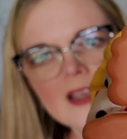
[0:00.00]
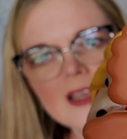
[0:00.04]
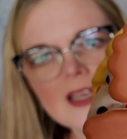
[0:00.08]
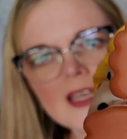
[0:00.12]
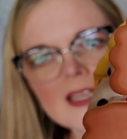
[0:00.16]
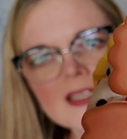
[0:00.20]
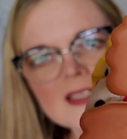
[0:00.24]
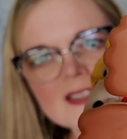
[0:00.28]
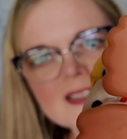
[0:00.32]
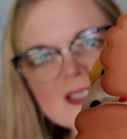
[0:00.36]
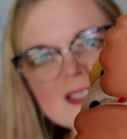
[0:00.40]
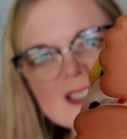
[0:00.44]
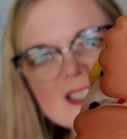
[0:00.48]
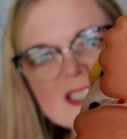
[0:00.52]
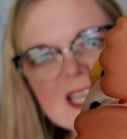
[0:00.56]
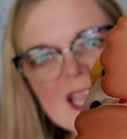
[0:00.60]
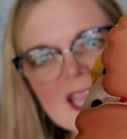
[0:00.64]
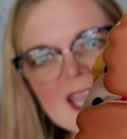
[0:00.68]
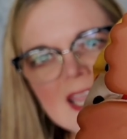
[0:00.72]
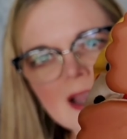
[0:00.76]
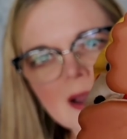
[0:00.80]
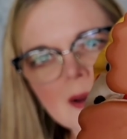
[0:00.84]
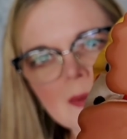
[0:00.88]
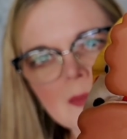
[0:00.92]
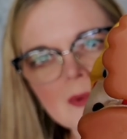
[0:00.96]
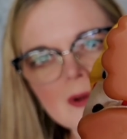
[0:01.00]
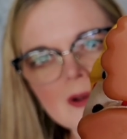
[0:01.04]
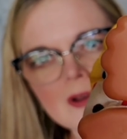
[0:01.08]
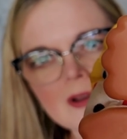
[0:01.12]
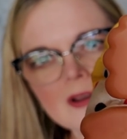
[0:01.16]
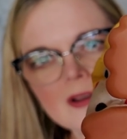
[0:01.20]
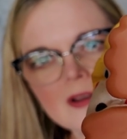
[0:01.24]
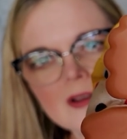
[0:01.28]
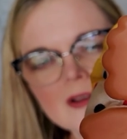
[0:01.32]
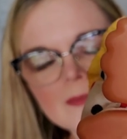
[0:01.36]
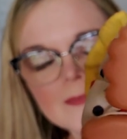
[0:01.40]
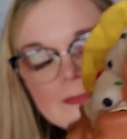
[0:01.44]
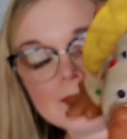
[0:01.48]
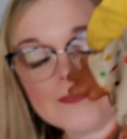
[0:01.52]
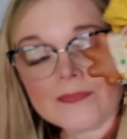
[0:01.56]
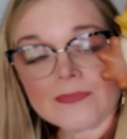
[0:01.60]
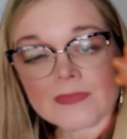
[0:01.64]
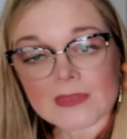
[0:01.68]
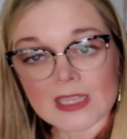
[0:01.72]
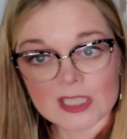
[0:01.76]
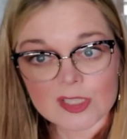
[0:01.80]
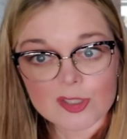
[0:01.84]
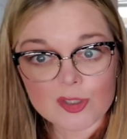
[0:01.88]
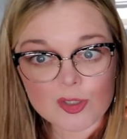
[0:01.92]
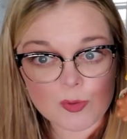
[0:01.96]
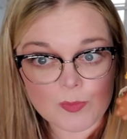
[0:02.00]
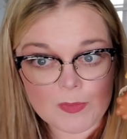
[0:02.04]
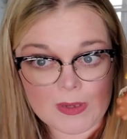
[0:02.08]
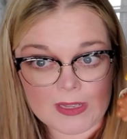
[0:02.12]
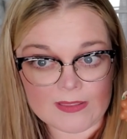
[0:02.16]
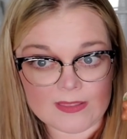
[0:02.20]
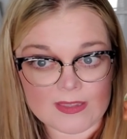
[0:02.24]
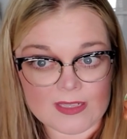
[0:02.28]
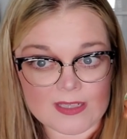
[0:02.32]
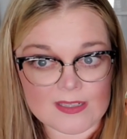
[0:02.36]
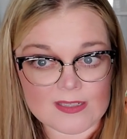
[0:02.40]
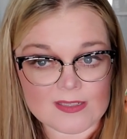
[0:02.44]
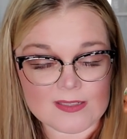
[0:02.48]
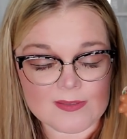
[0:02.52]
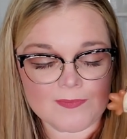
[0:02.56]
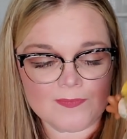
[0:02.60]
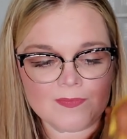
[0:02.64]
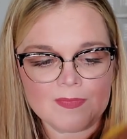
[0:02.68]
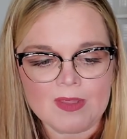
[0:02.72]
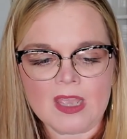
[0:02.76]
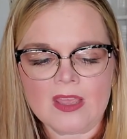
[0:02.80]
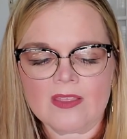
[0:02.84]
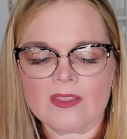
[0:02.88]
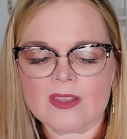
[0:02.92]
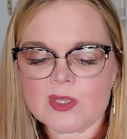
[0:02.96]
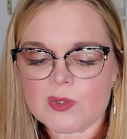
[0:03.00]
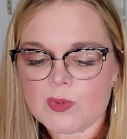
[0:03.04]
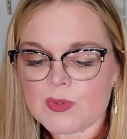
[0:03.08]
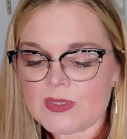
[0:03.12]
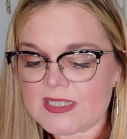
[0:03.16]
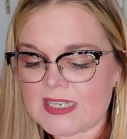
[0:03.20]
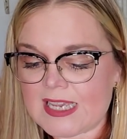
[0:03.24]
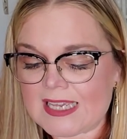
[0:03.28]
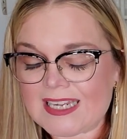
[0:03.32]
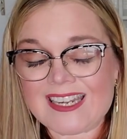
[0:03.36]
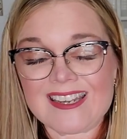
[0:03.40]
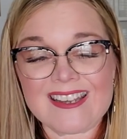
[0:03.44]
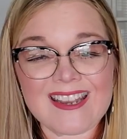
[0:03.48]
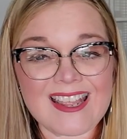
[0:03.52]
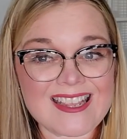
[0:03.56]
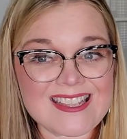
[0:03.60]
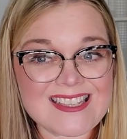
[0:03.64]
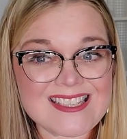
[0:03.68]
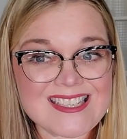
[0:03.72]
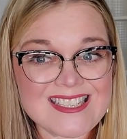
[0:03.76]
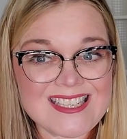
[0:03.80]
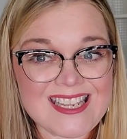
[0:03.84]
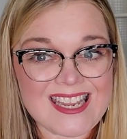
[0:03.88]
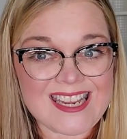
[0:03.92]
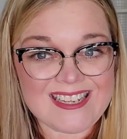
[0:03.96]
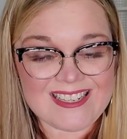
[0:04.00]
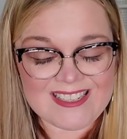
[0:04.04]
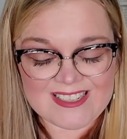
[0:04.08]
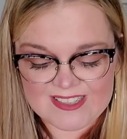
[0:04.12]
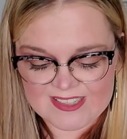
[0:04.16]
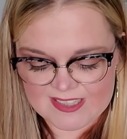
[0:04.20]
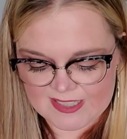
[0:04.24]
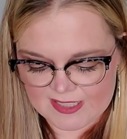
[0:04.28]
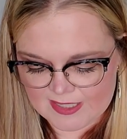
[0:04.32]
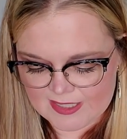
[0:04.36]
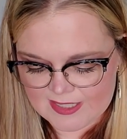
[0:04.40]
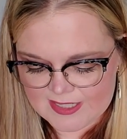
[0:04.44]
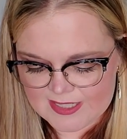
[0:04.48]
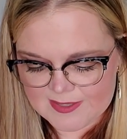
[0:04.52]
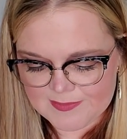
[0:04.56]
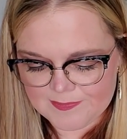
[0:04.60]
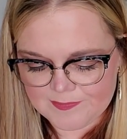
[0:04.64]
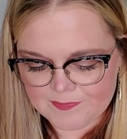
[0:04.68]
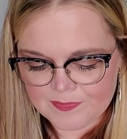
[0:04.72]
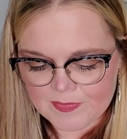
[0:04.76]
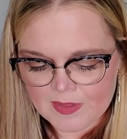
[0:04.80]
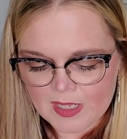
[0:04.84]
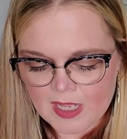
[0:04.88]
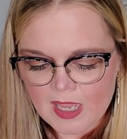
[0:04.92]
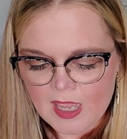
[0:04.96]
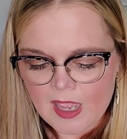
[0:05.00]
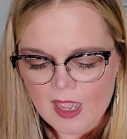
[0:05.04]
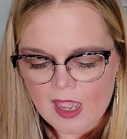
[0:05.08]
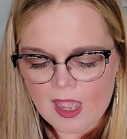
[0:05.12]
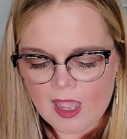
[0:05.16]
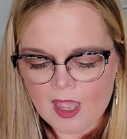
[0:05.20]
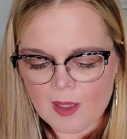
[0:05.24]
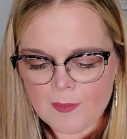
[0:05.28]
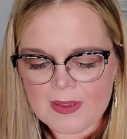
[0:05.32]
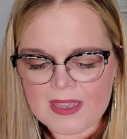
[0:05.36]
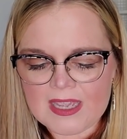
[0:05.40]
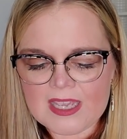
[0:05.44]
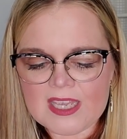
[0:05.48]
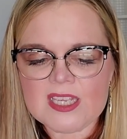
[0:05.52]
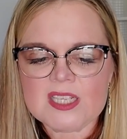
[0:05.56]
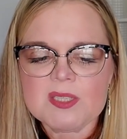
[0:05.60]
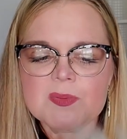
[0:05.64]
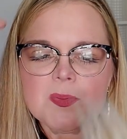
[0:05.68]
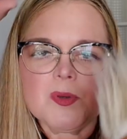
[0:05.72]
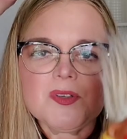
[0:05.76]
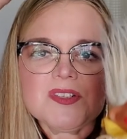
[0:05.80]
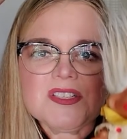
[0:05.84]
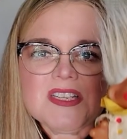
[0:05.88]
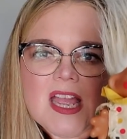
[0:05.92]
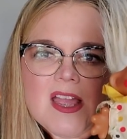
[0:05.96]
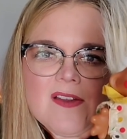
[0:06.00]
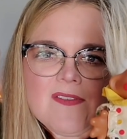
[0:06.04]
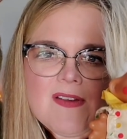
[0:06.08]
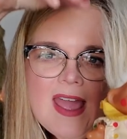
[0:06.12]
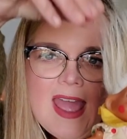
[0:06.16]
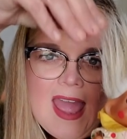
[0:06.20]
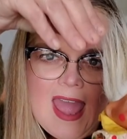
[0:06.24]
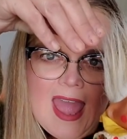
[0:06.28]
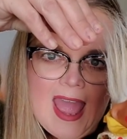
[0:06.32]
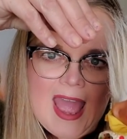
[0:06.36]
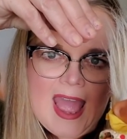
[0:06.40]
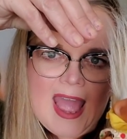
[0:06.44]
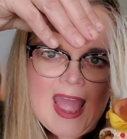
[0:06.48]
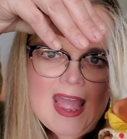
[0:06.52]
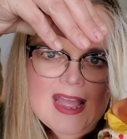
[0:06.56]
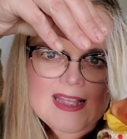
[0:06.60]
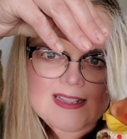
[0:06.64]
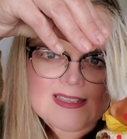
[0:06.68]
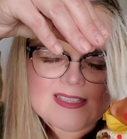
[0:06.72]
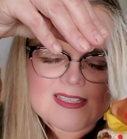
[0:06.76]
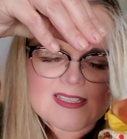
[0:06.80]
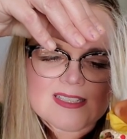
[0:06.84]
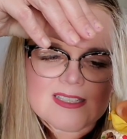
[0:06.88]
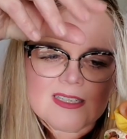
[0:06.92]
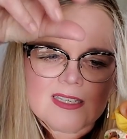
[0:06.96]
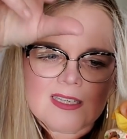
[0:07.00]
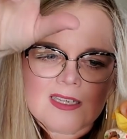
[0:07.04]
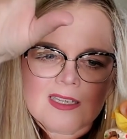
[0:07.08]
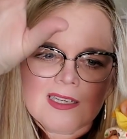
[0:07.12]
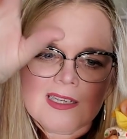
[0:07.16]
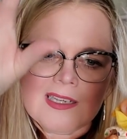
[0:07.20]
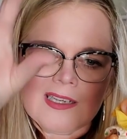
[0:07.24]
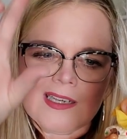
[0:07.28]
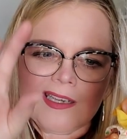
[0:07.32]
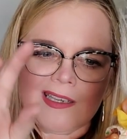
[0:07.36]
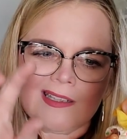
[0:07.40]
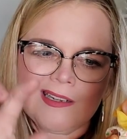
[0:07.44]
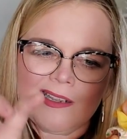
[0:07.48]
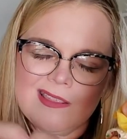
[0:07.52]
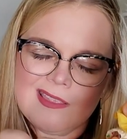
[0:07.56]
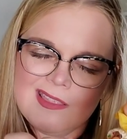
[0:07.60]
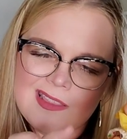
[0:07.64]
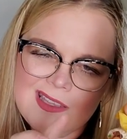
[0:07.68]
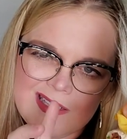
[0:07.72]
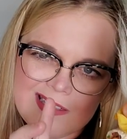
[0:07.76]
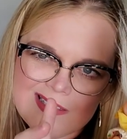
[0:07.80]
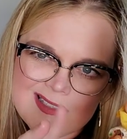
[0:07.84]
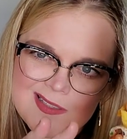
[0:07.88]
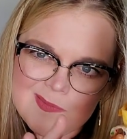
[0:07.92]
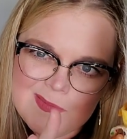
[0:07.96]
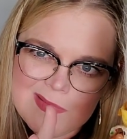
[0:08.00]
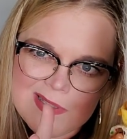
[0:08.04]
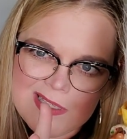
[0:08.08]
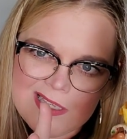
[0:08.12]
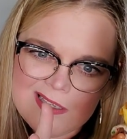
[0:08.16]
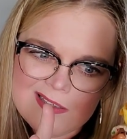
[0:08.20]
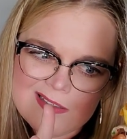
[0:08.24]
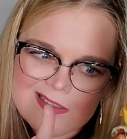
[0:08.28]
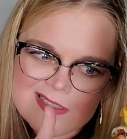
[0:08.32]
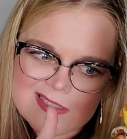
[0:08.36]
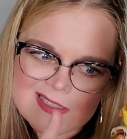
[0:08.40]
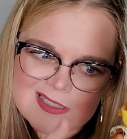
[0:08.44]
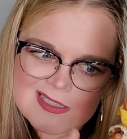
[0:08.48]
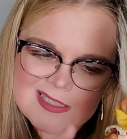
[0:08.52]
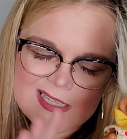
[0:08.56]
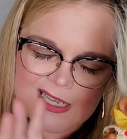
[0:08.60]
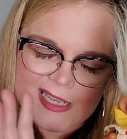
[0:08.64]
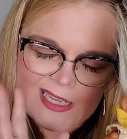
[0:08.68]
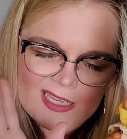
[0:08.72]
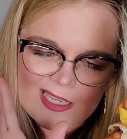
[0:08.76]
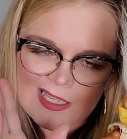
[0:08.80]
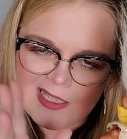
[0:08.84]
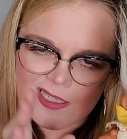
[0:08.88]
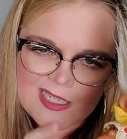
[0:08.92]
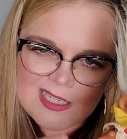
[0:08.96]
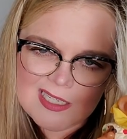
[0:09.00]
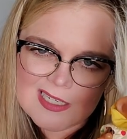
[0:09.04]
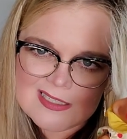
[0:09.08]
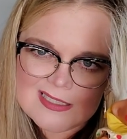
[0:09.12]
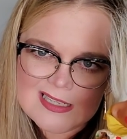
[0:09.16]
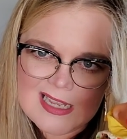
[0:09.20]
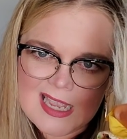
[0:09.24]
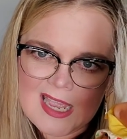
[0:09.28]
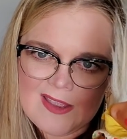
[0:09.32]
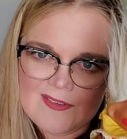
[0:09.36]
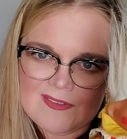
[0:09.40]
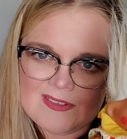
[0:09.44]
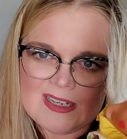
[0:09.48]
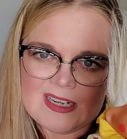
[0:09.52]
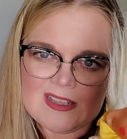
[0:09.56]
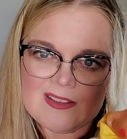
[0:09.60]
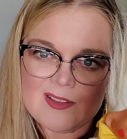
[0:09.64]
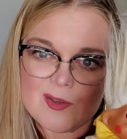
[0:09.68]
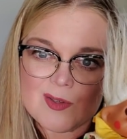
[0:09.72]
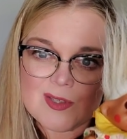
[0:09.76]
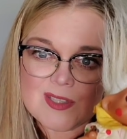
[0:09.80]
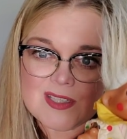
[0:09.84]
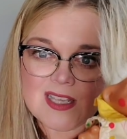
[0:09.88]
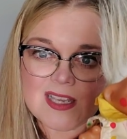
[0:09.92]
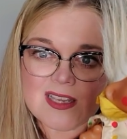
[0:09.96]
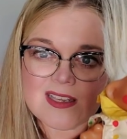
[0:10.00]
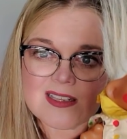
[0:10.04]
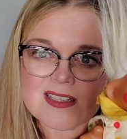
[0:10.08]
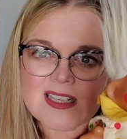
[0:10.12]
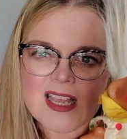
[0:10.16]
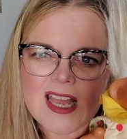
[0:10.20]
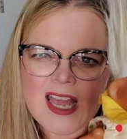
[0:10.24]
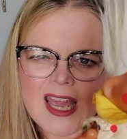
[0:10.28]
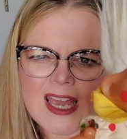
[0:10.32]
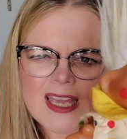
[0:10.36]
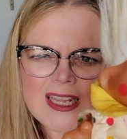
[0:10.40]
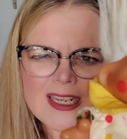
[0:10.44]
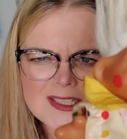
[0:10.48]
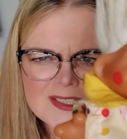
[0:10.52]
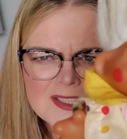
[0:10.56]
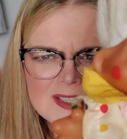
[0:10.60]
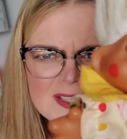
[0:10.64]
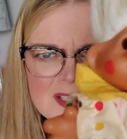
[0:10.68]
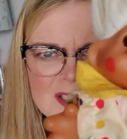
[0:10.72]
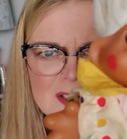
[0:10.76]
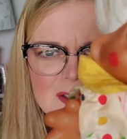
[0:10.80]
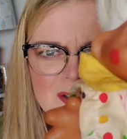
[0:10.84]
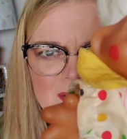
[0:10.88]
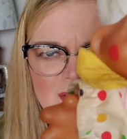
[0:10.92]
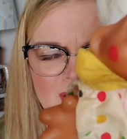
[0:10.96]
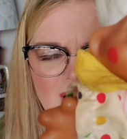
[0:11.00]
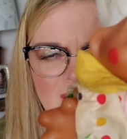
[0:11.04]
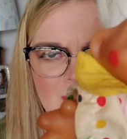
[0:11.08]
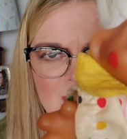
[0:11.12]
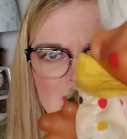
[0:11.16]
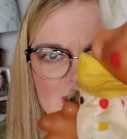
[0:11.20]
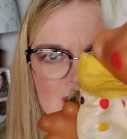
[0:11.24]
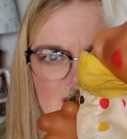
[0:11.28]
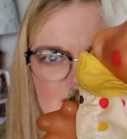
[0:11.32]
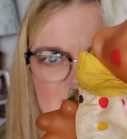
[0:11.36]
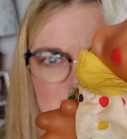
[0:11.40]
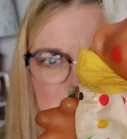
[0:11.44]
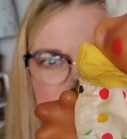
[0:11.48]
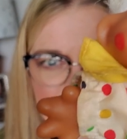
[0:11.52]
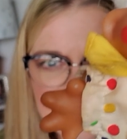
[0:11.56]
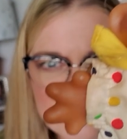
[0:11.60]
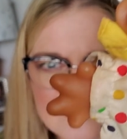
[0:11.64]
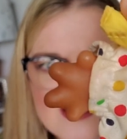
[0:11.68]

It's Dam. That's who made these. This was dated 1986. Um, he's supposed to have a hat and I think something else in his hand. He doesn't have any of those things. And he's a little grubby.